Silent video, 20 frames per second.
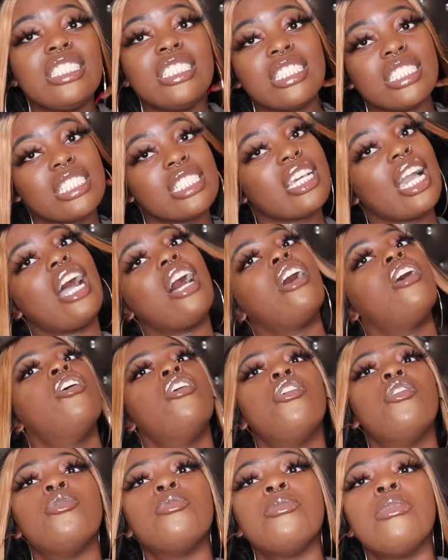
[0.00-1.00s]
just got
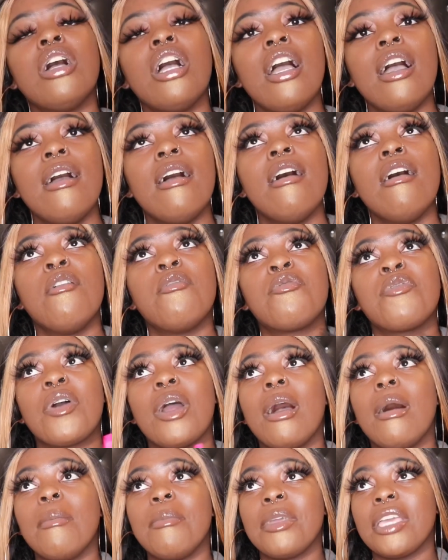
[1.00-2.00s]
home
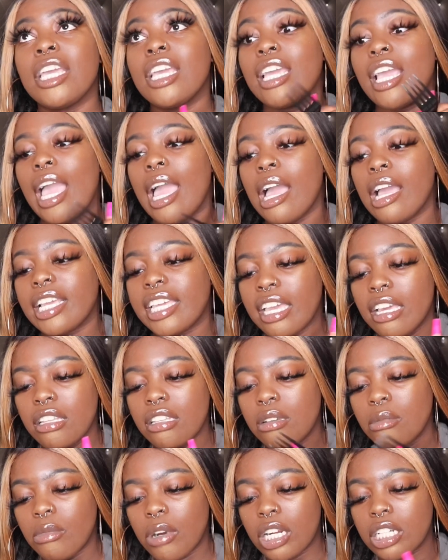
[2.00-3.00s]
from being at
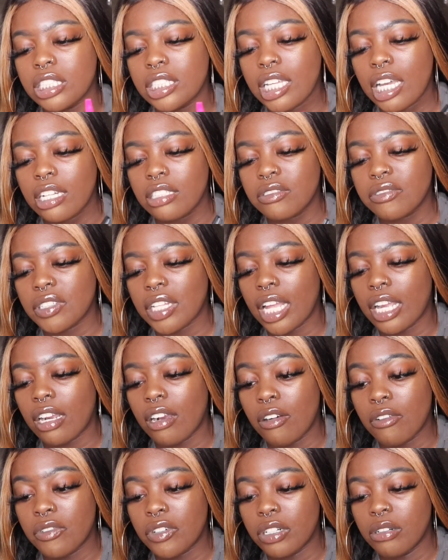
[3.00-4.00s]
Kayla and Mari's house for like
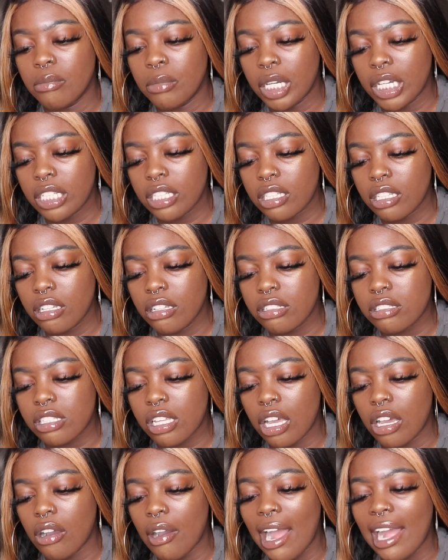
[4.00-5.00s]
over a month.
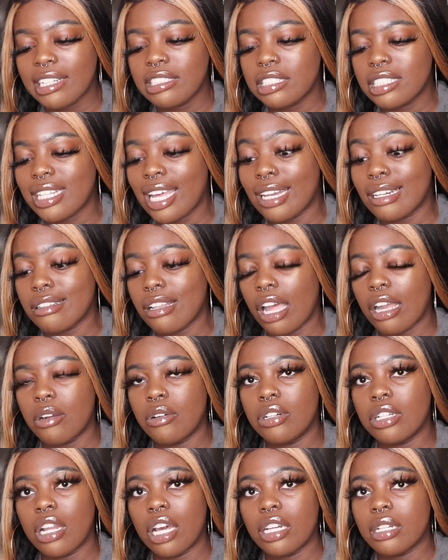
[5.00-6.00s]
So I just got a lot
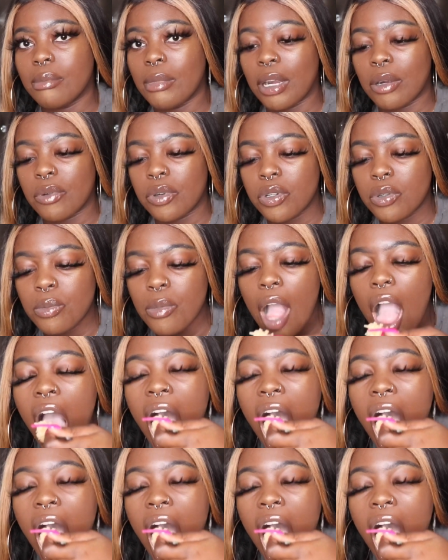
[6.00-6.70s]
going on in my room